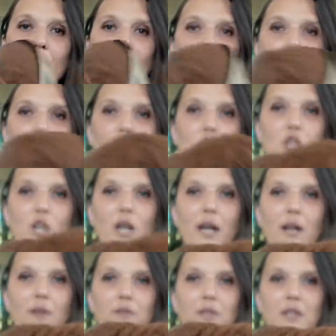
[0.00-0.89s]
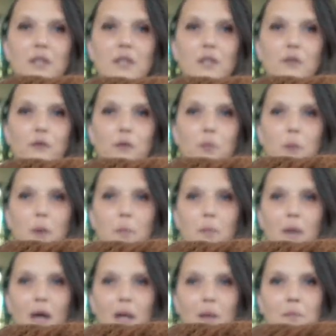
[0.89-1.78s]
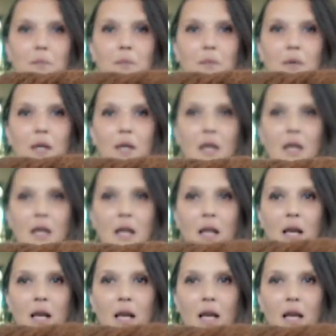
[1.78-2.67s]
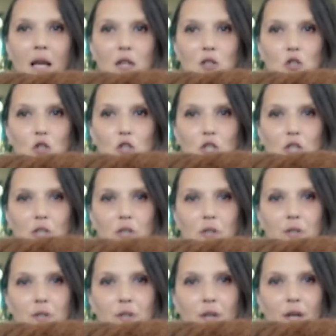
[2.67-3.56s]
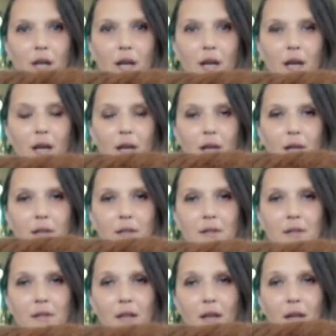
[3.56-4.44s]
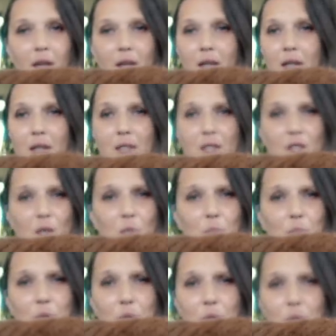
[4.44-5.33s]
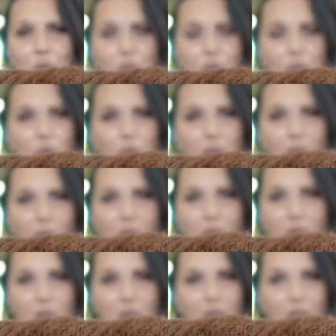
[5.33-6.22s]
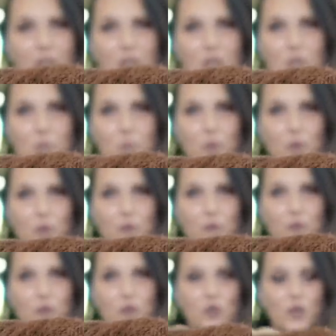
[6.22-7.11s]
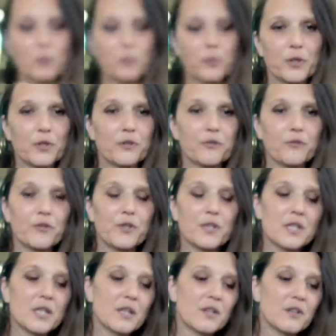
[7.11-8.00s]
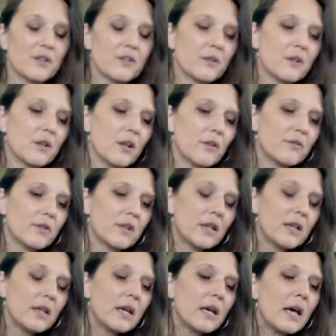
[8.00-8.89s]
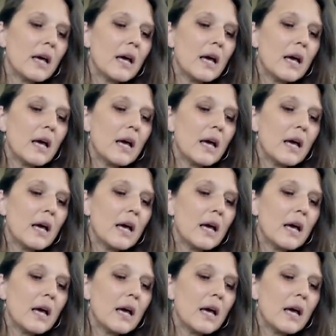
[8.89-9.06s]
which I have knitted for my mom last year, and it's a beautiful color and it's a beautiful jumper. It fits her lovely.